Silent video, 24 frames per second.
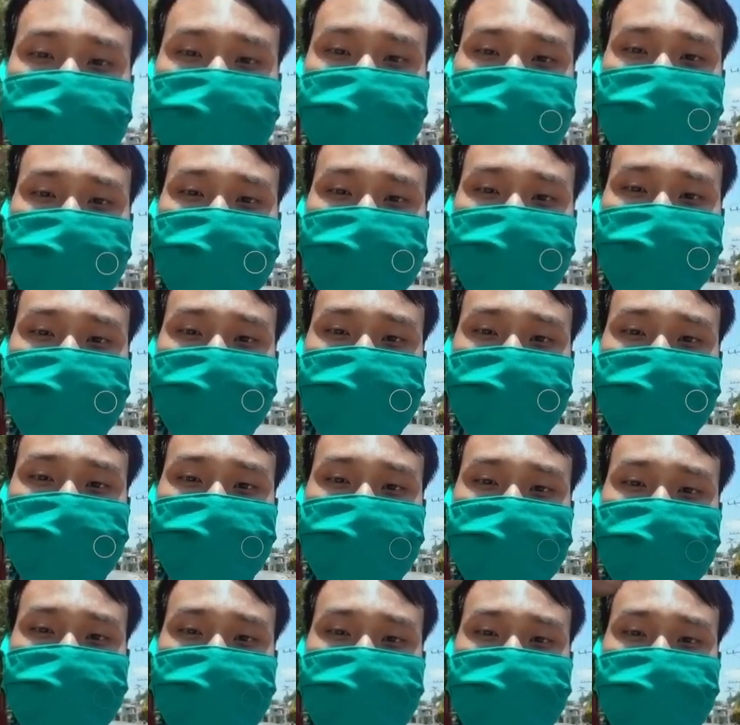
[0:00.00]
of
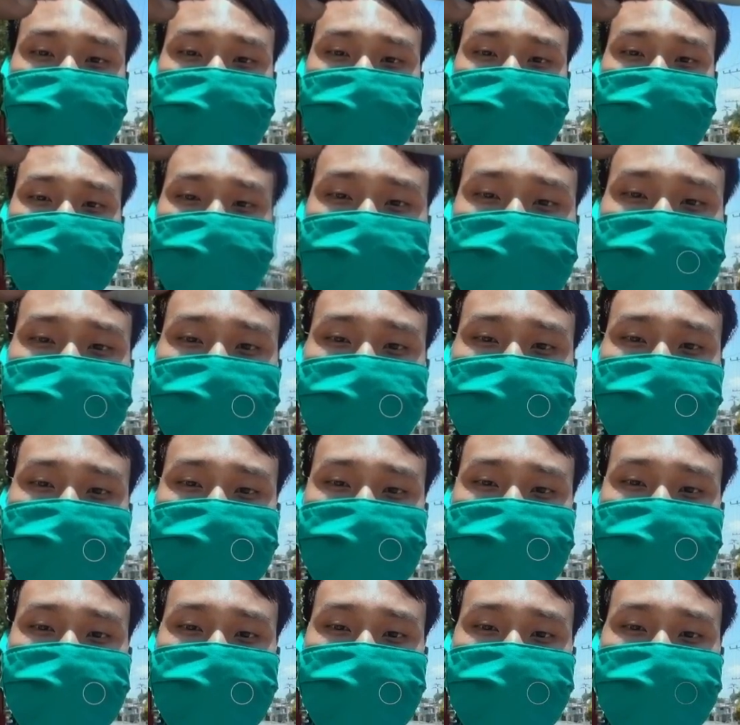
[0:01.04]
what you want to select,